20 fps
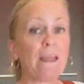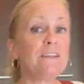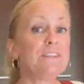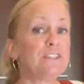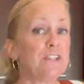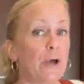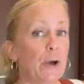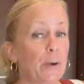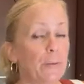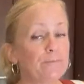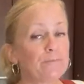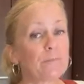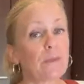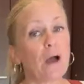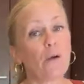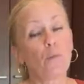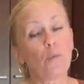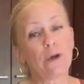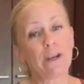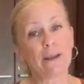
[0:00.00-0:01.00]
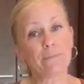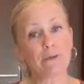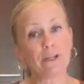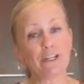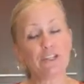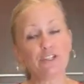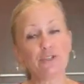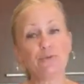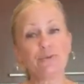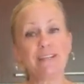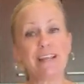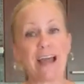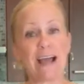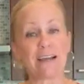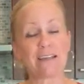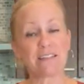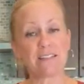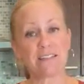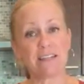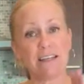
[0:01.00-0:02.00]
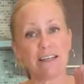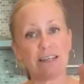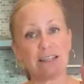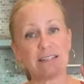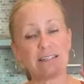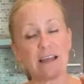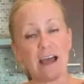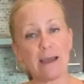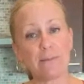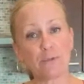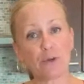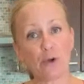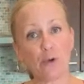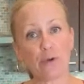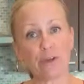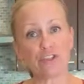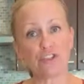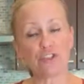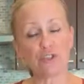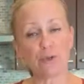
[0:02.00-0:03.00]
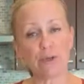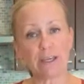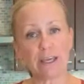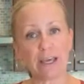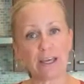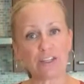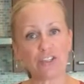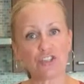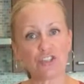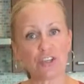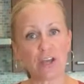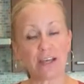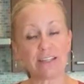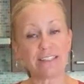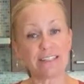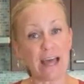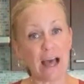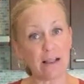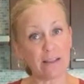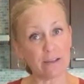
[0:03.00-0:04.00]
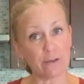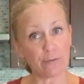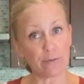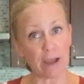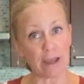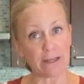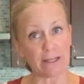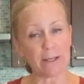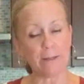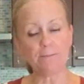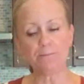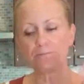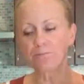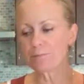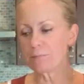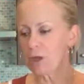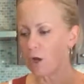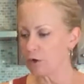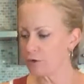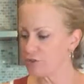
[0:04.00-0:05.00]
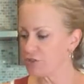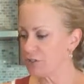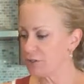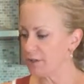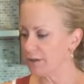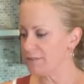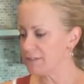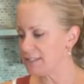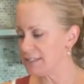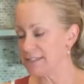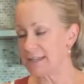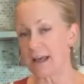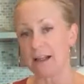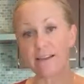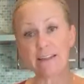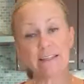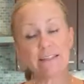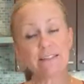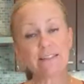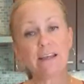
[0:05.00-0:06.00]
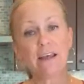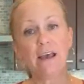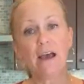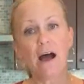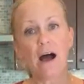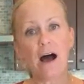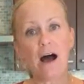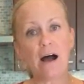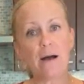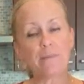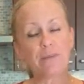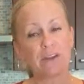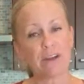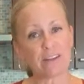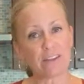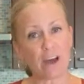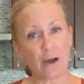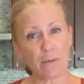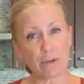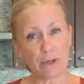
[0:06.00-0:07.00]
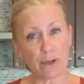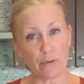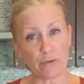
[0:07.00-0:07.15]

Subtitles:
So what I'm going to do next is I'm going to get a salad ready. Archie loves his salads, that I thought would go